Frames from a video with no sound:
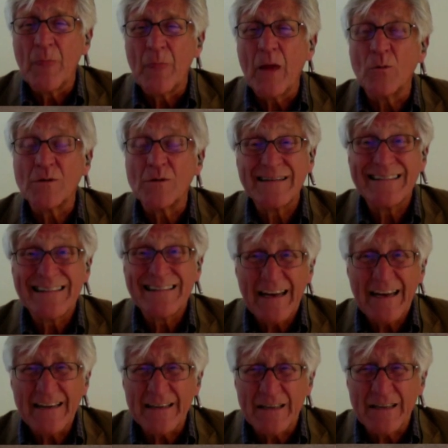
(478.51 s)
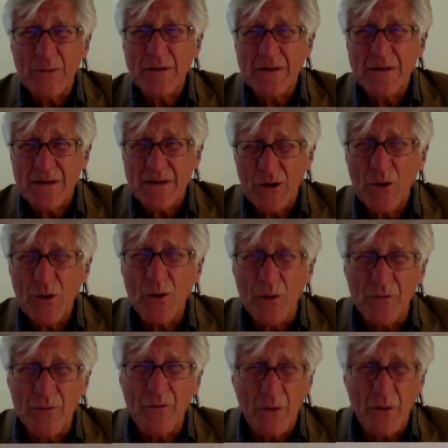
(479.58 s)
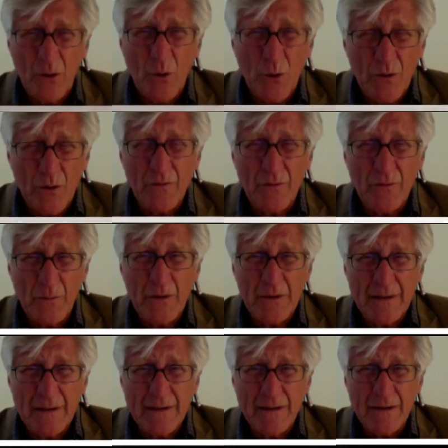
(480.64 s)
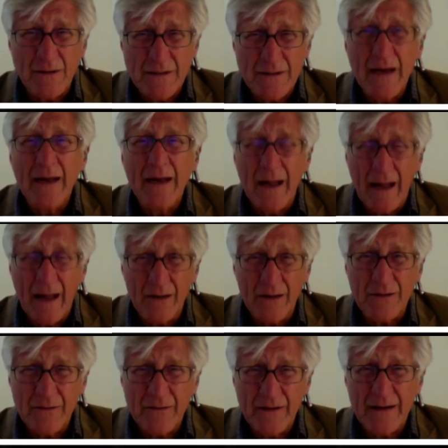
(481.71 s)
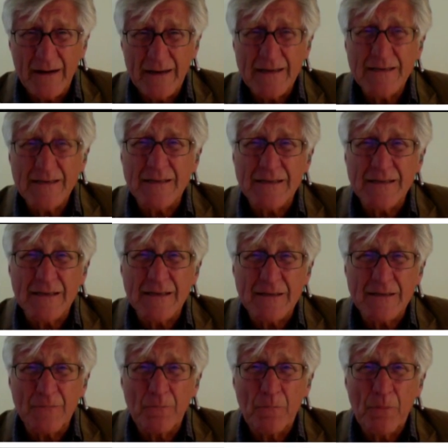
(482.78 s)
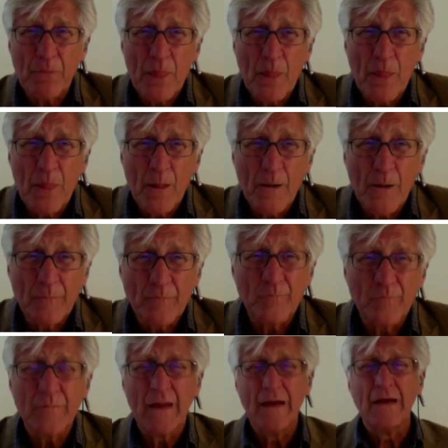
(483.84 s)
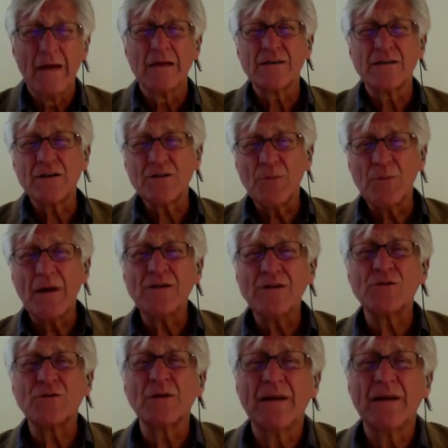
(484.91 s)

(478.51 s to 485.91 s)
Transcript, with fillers: that was intended to be secure for a quarter of a million years out the ventilation system. Such a major